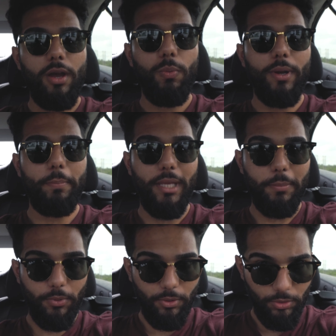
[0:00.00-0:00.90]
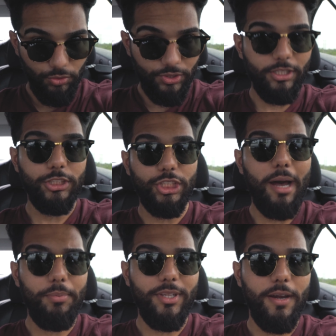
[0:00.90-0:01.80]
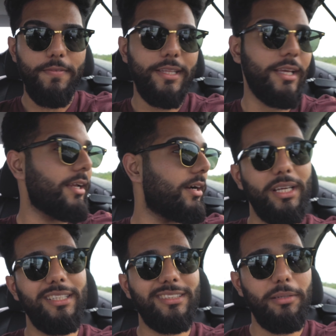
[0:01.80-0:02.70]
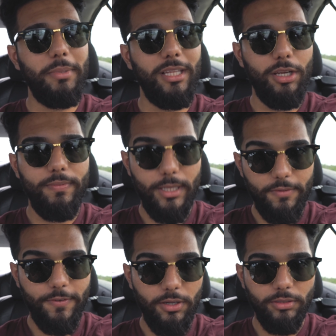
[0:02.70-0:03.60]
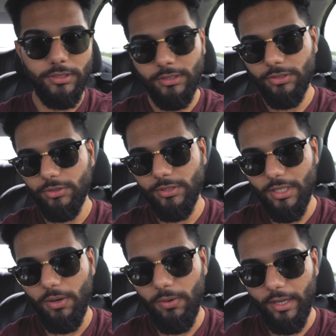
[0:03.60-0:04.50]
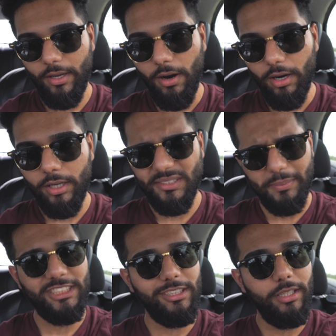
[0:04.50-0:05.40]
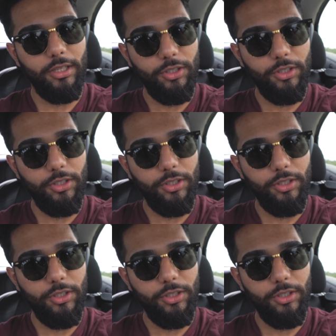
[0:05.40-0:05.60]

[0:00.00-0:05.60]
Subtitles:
with people losing their jobs and everything. It is going to be a little bit difficult to sell a car, especially a